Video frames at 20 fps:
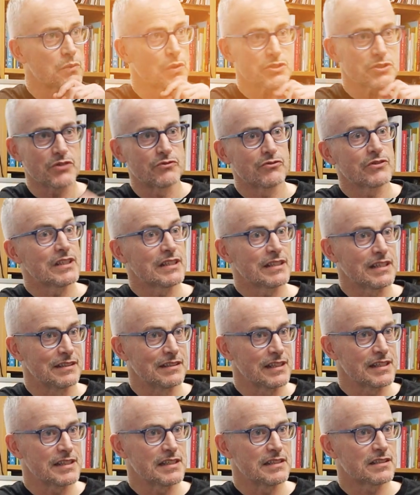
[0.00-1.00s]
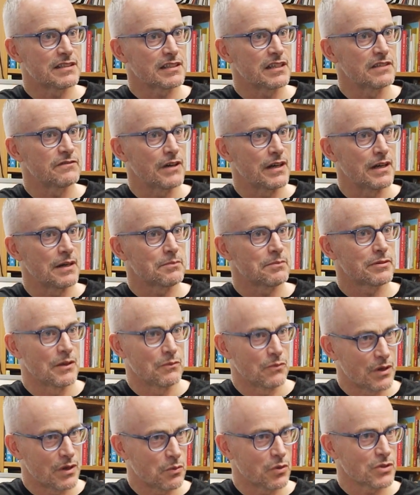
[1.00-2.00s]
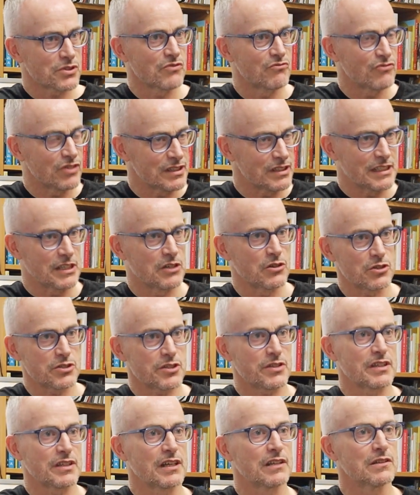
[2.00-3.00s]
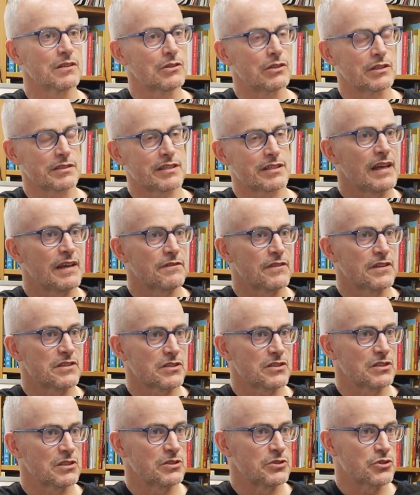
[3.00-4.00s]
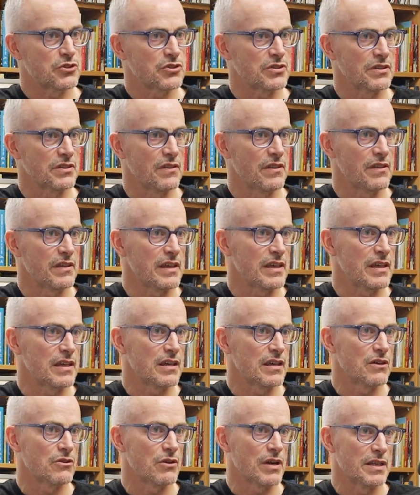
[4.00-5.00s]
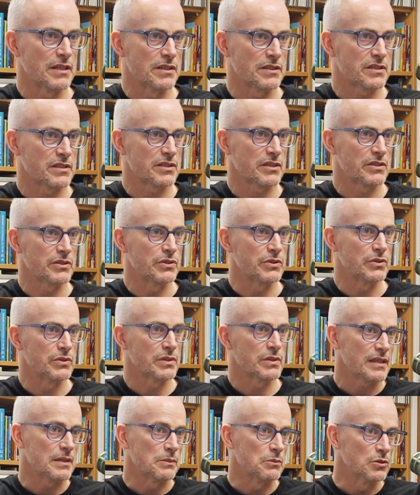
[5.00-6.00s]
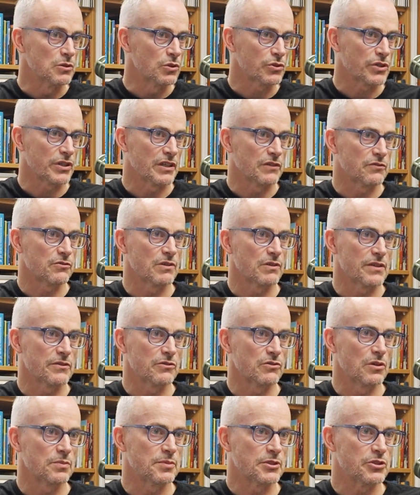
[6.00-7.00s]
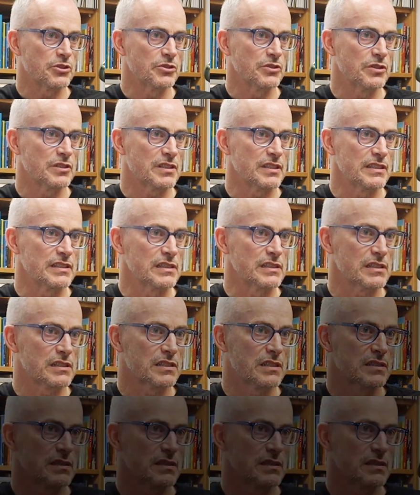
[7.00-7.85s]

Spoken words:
wasn't really a need to give up. It wasn't really costing a lot to have the solution there and to keep looking for other opportunities.